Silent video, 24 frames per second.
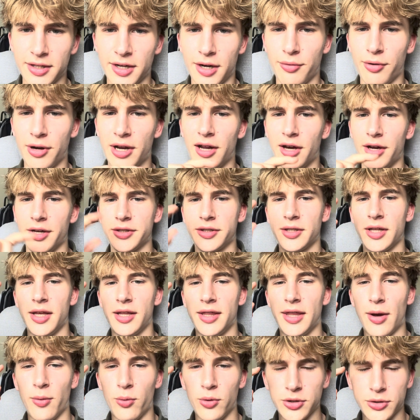and I realised
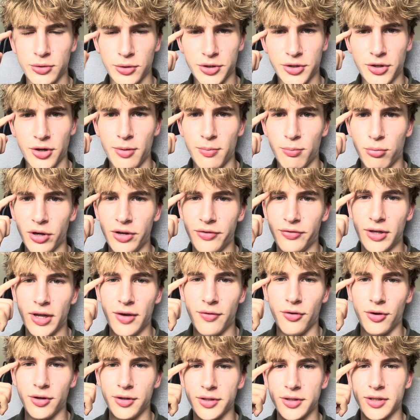there was also a brief
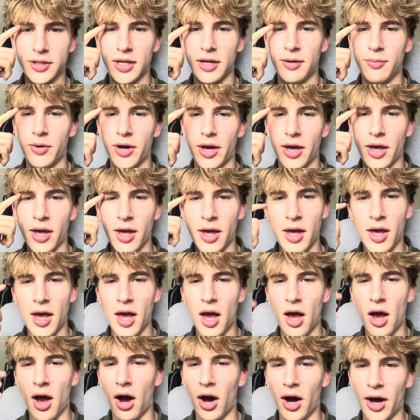difference in my
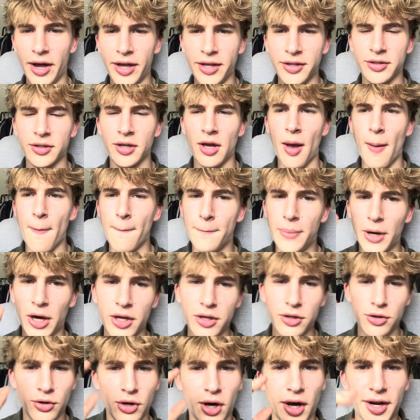eyes, but
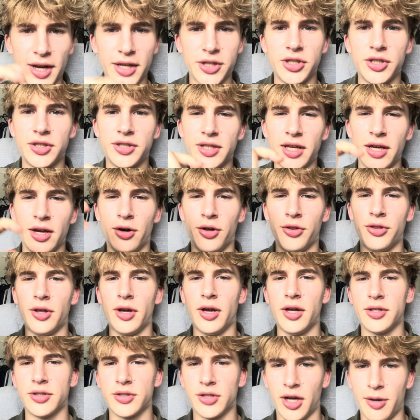you can't actually see it on
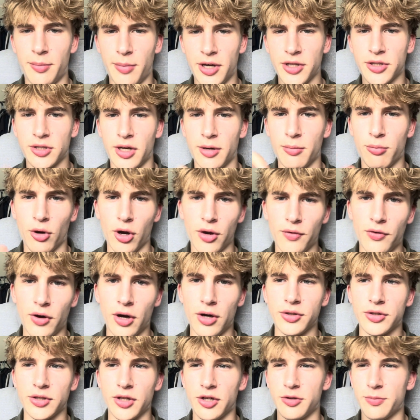the side-by-side
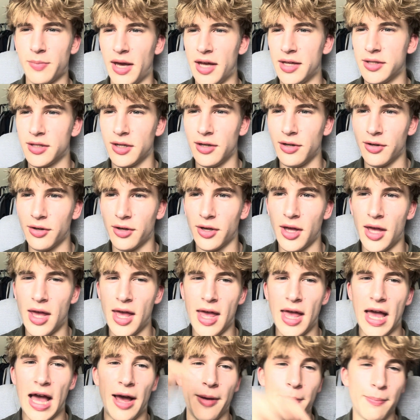profile, so it's better to look
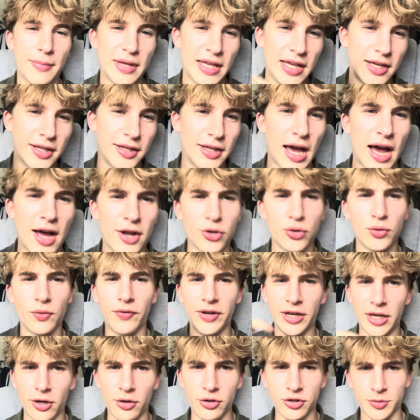at me in the actual
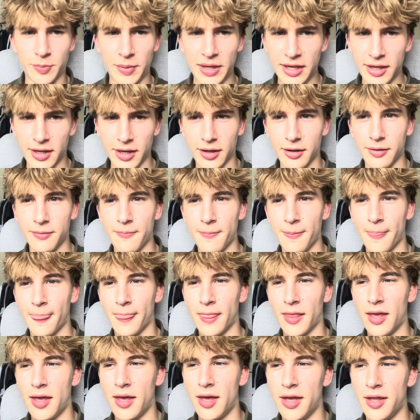video speaking
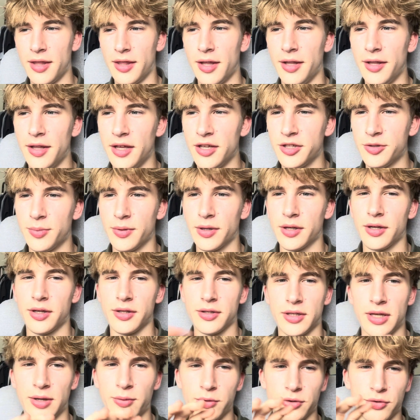than this because
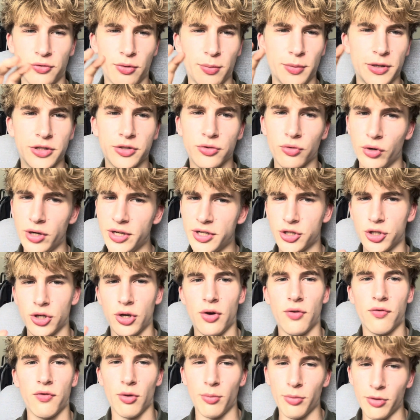it was from a screenshot
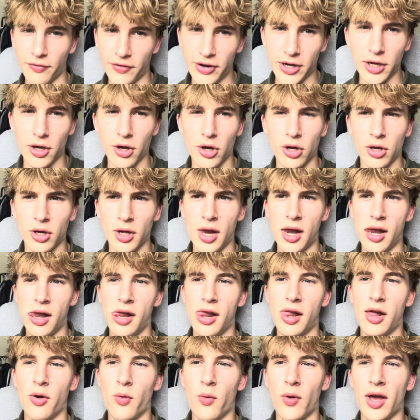from the video
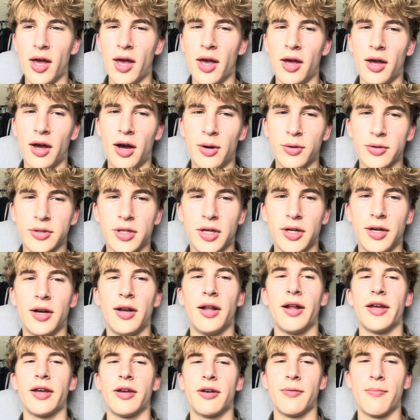where I was kind of
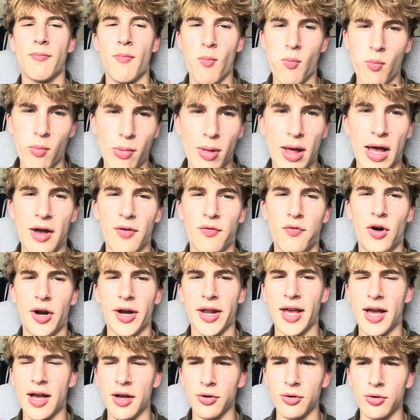like at a funny
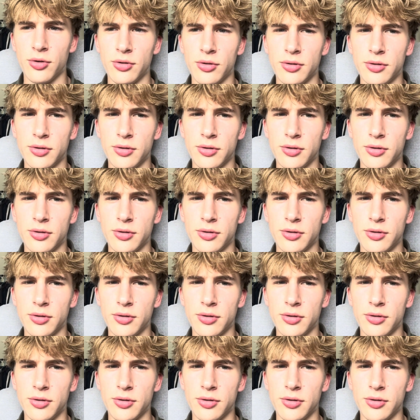angle.